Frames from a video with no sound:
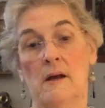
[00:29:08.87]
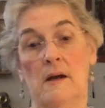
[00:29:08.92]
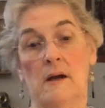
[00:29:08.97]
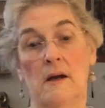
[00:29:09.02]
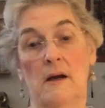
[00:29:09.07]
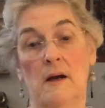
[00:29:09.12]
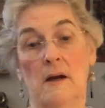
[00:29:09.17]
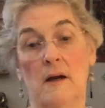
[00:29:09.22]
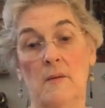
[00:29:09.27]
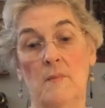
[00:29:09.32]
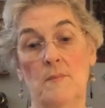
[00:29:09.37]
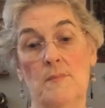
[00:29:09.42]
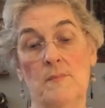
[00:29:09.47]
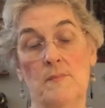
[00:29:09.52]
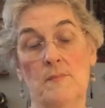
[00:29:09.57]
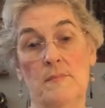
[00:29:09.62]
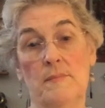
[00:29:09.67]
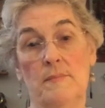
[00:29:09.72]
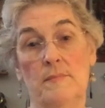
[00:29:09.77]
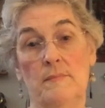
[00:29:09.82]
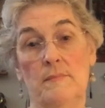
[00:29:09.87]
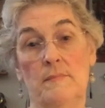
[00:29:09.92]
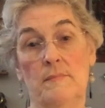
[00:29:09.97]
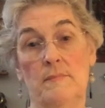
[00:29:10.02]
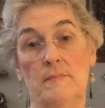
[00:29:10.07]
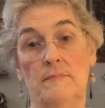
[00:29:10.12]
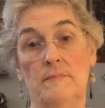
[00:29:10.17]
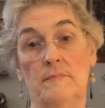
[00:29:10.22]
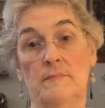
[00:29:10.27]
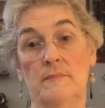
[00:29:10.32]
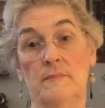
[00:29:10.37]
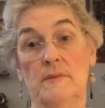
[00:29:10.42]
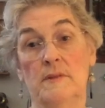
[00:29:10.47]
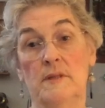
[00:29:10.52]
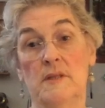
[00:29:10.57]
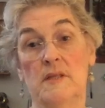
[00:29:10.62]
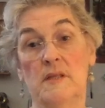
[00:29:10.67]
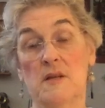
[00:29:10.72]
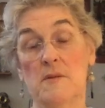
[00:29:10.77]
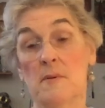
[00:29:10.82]

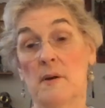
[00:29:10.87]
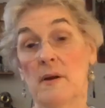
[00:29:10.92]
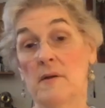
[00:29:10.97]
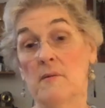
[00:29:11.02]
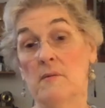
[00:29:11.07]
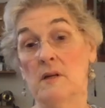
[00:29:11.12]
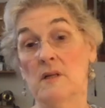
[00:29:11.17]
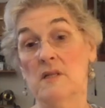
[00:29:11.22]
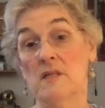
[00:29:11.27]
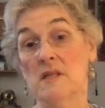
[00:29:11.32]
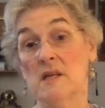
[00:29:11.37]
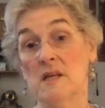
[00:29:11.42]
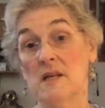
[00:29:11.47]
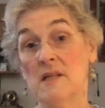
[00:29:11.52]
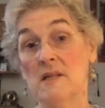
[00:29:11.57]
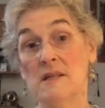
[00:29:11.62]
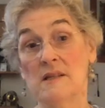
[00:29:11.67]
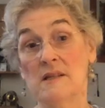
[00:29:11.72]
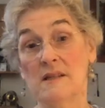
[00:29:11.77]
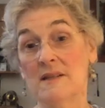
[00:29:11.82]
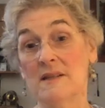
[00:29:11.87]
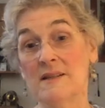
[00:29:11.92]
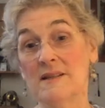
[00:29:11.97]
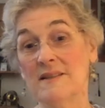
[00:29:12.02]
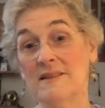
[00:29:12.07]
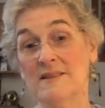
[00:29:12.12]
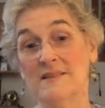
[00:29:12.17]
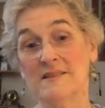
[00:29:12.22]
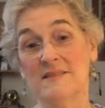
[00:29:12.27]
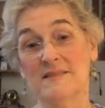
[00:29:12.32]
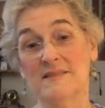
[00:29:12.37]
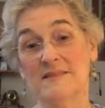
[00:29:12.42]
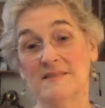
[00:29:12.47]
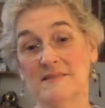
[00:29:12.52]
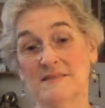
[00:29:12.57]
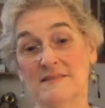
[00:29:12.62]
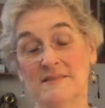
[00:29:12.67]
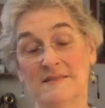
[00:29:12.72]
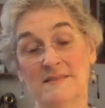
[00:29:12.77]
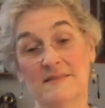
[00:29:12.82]
Does anybody want to say anything?
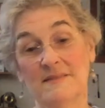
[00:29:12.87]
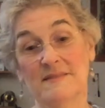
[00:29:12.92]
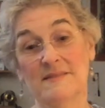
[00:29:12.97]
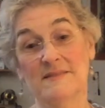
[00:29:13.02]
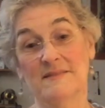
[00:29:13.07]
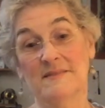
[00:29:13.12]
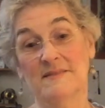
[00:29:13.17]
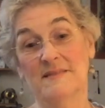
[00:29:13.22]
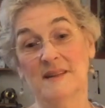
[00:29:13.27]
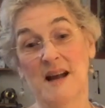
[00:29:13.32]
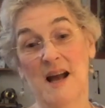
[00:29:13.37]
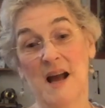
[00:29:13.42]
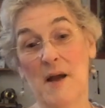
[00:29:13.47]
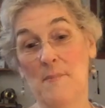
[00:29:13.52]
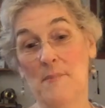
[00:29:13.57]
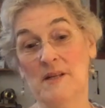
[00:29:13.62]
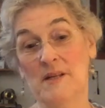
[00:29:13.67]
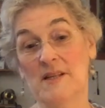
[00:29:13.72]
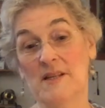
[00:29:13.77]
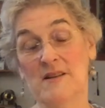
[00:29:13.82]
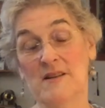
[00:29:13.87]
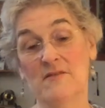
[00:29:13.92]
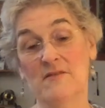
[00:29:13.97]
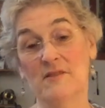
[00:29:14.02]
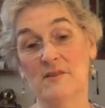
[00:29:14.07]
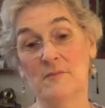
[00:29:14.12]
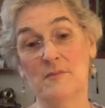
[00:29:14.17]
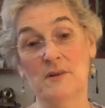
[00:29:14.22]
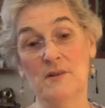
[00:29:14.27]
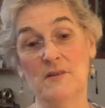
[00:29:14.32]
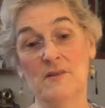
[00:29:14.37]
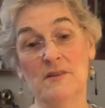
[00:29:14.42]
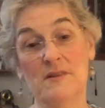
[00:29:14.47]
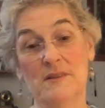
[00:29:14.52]
Happy to hear from you.